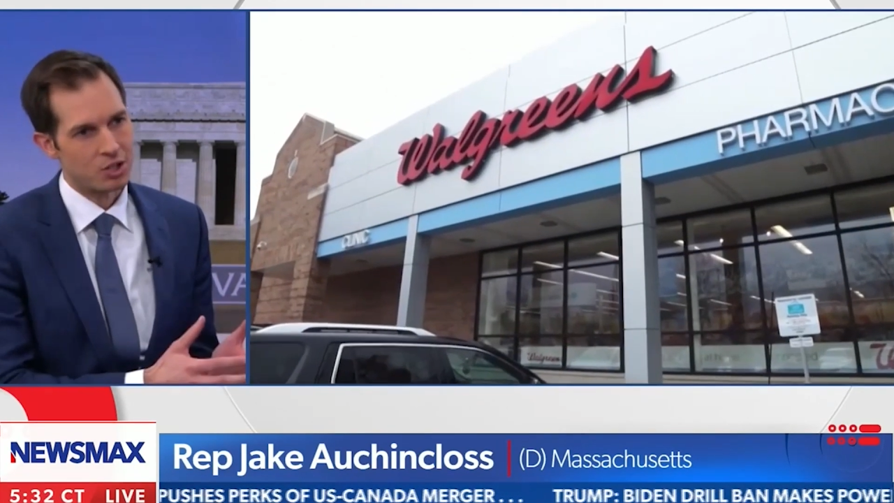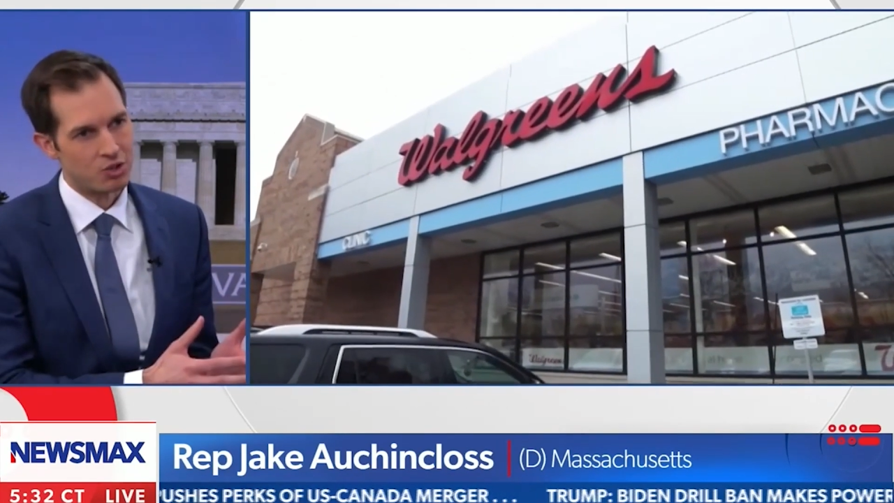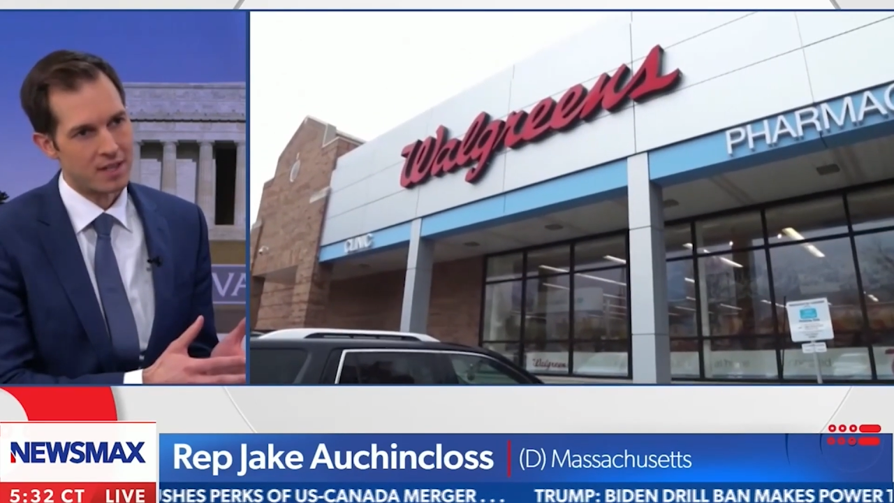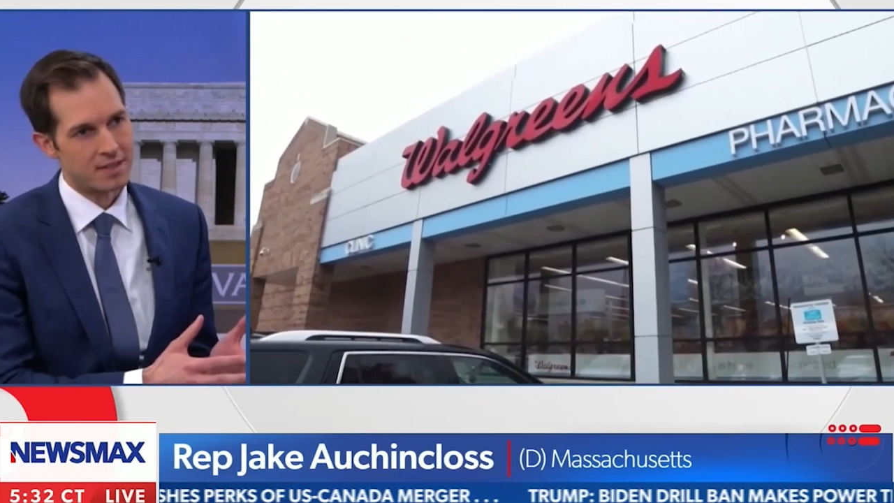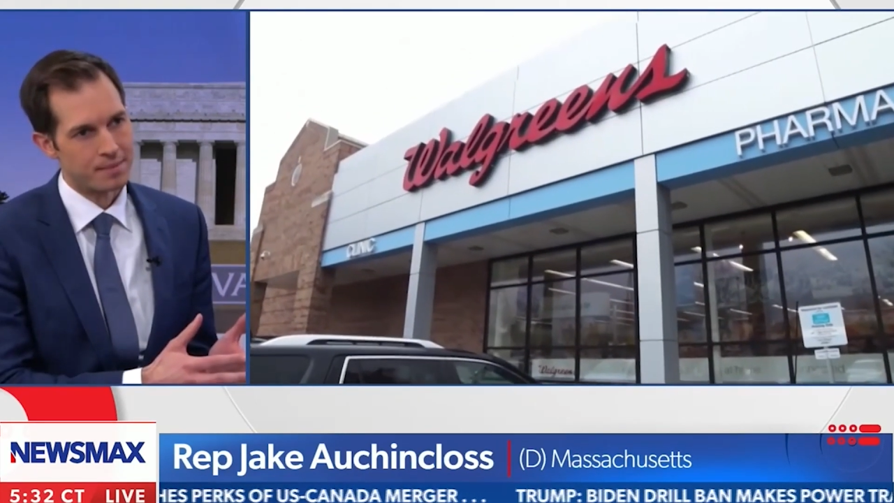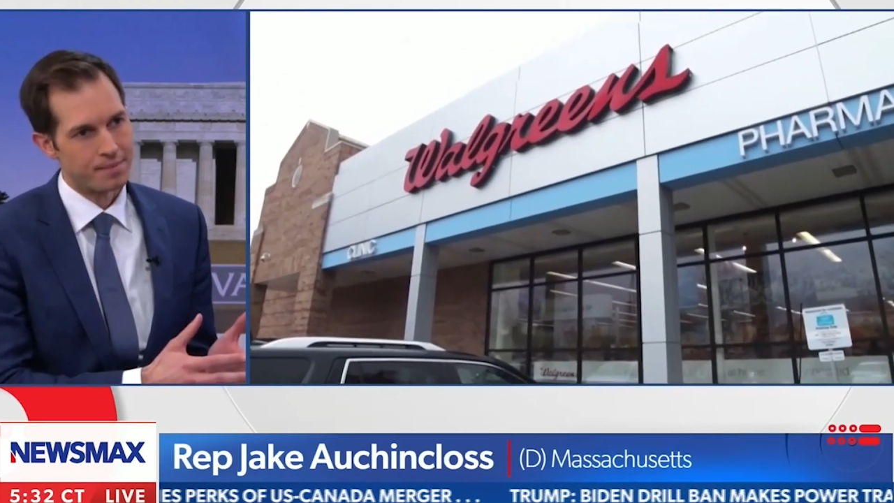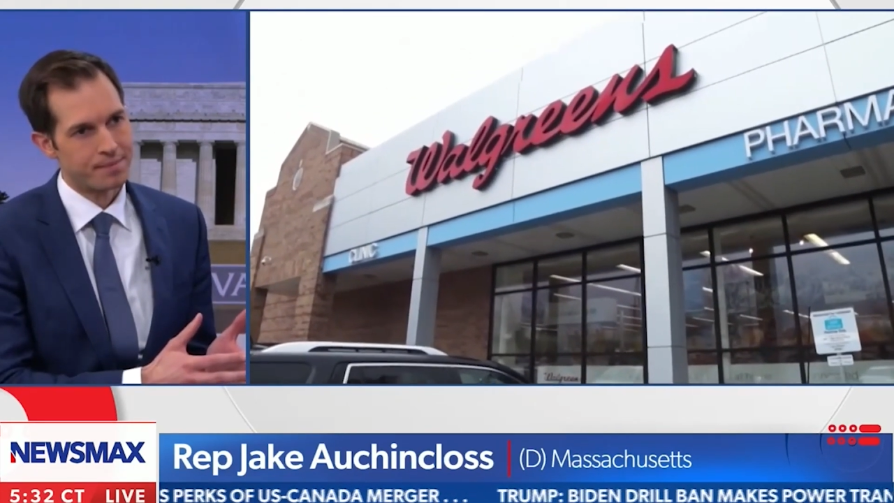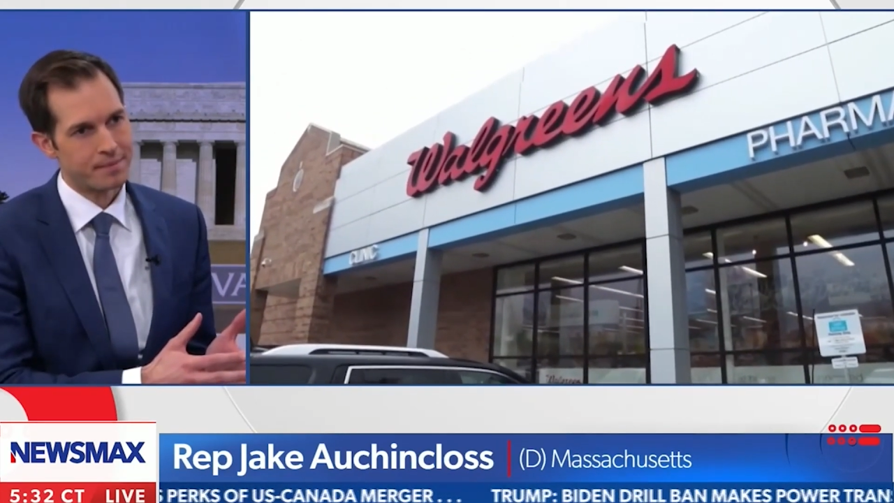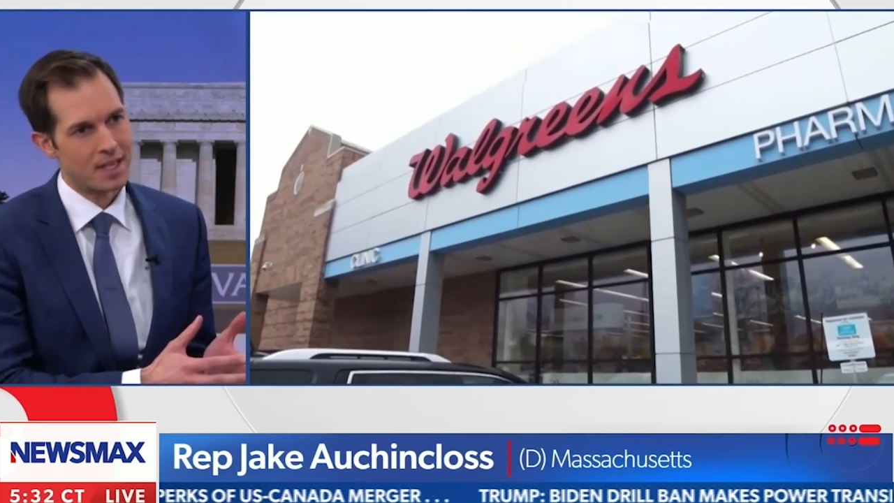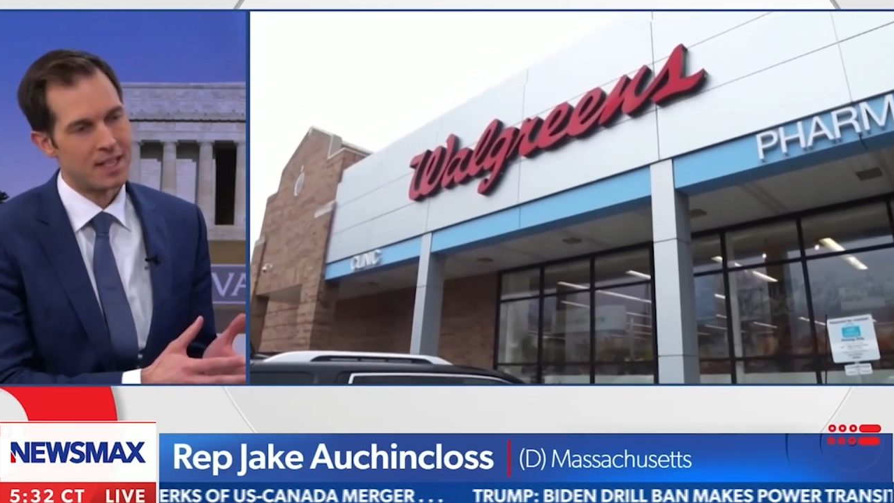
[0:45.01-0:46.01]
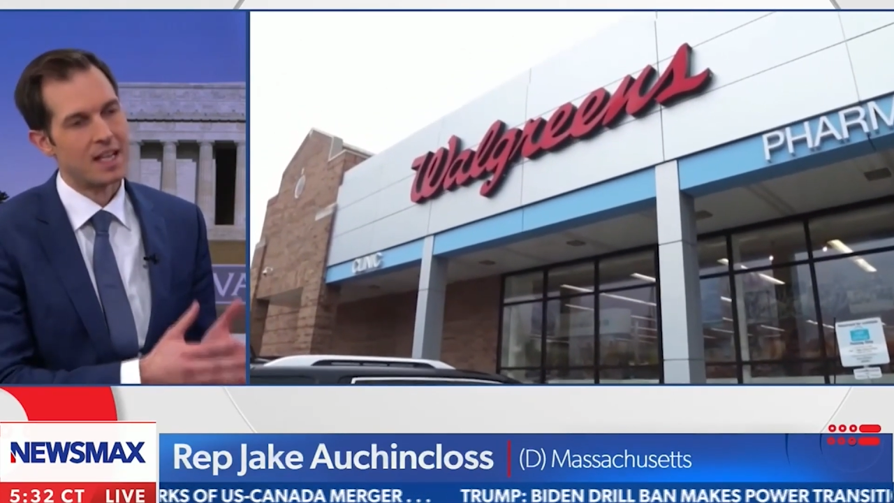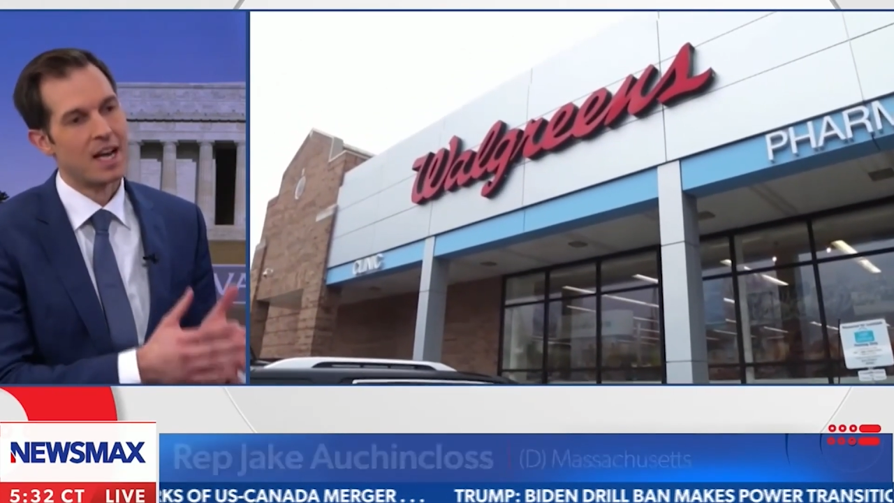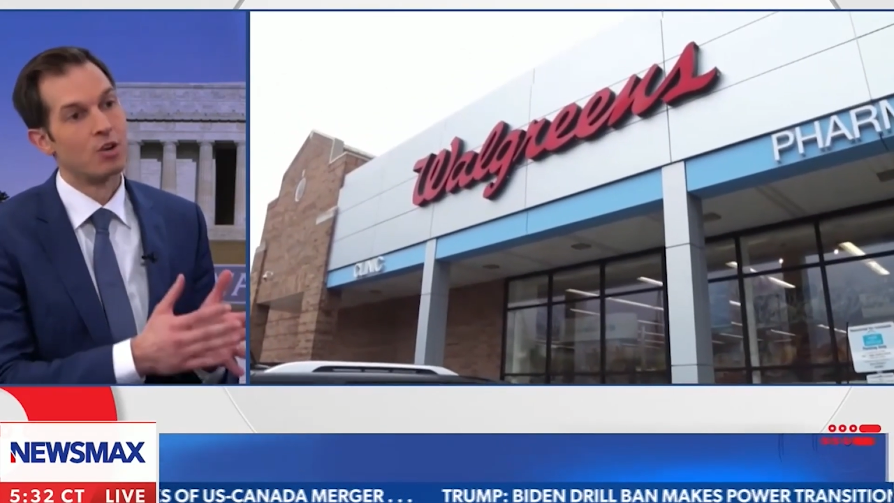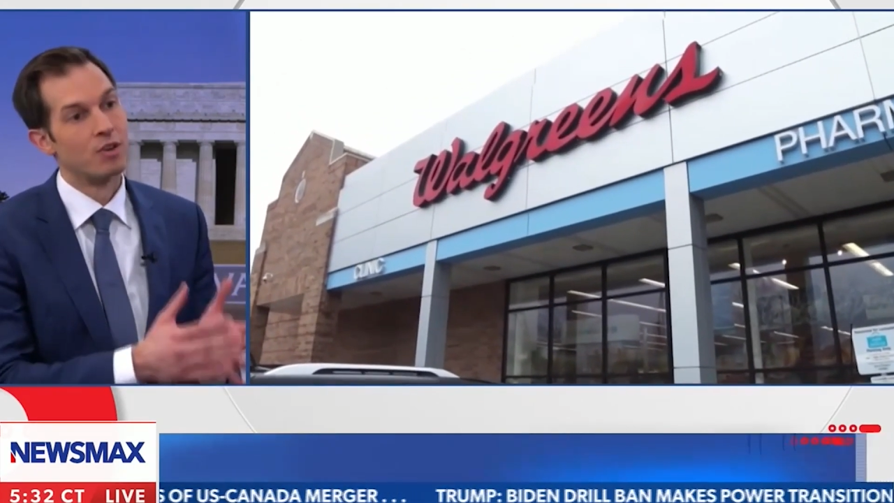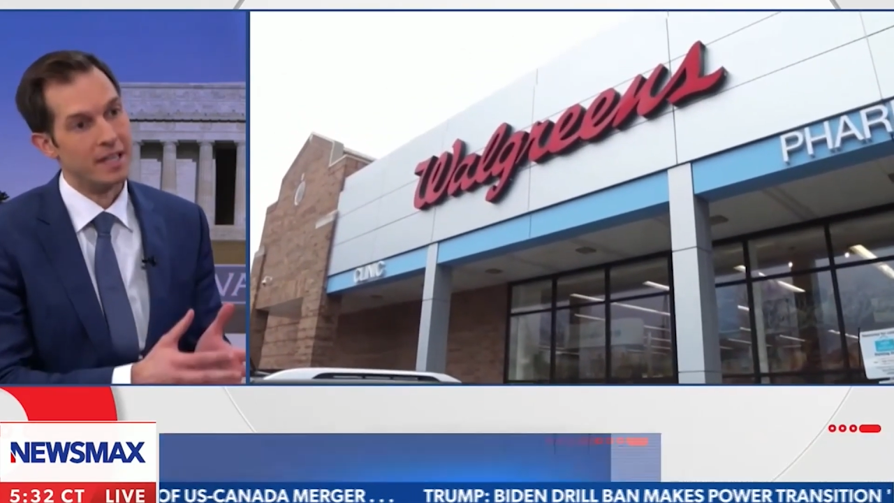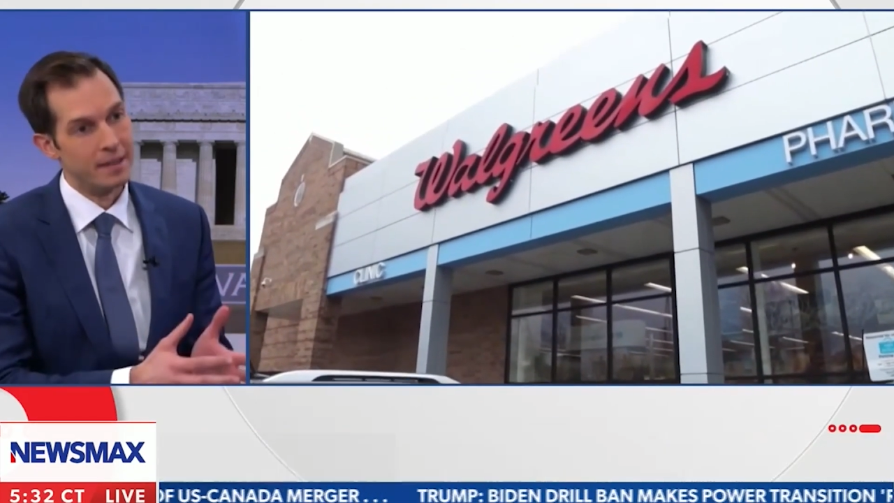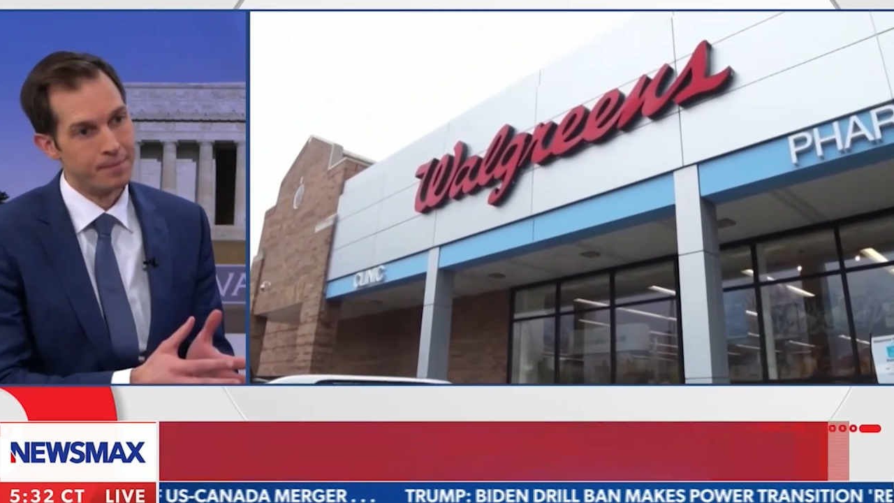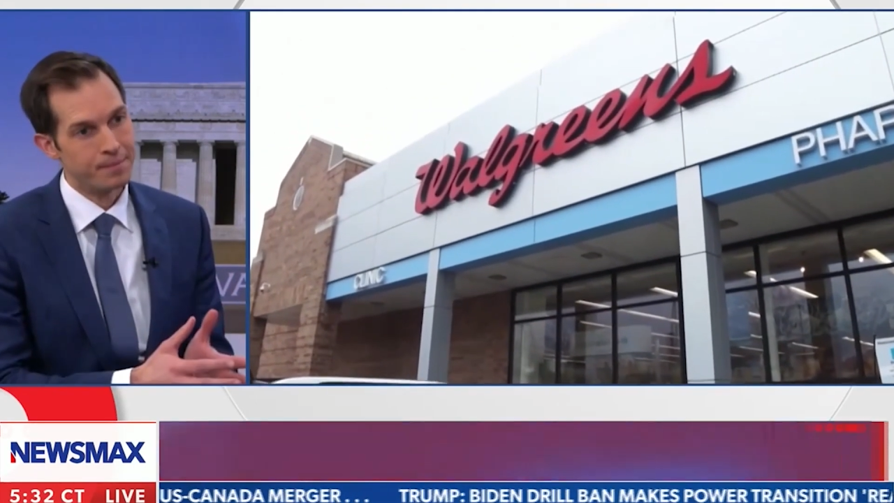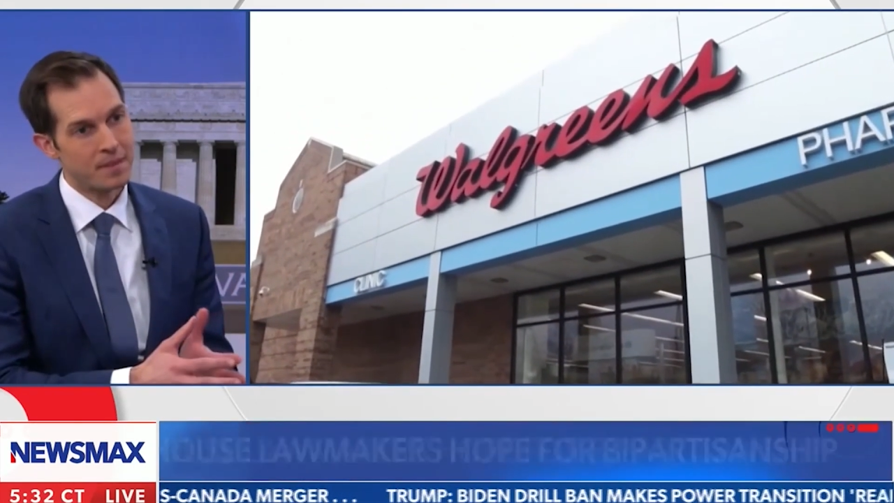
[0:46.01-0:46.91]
transom, and they got greedy.